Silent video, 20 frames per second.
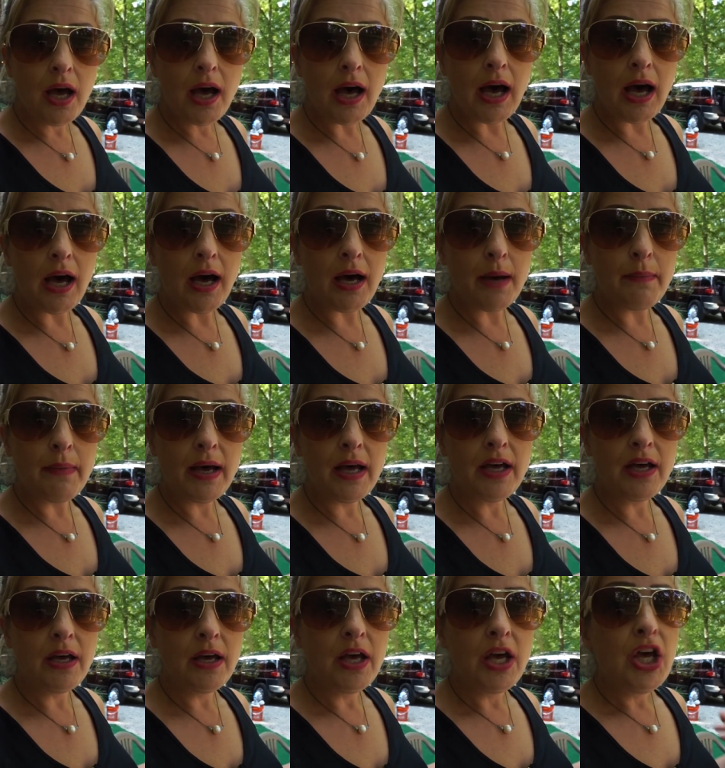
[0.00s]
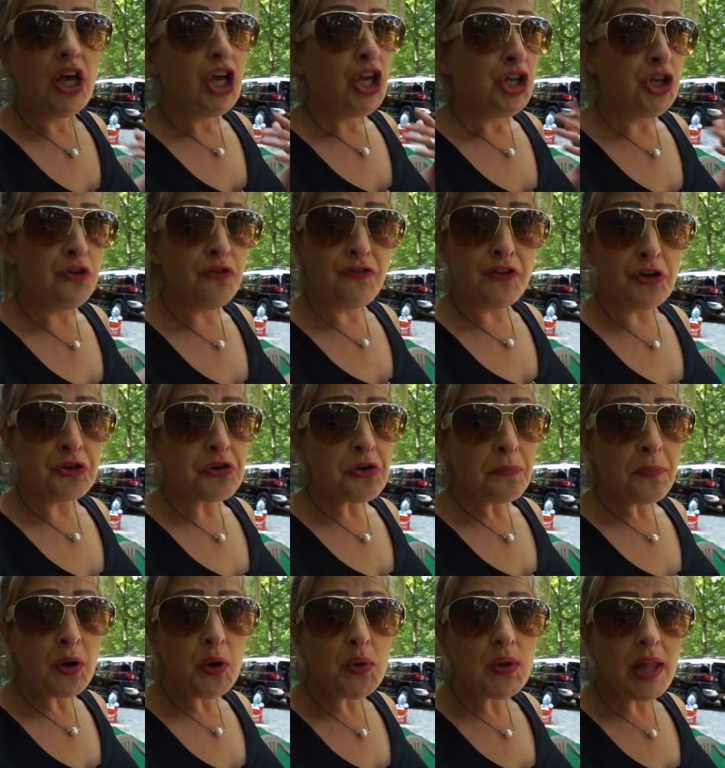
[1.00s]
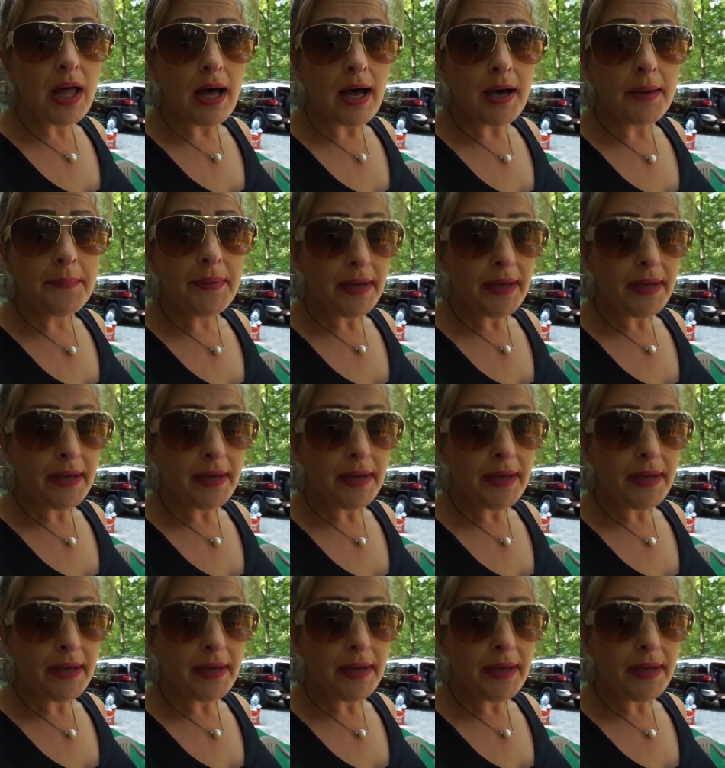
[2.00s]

um, you fill your pull up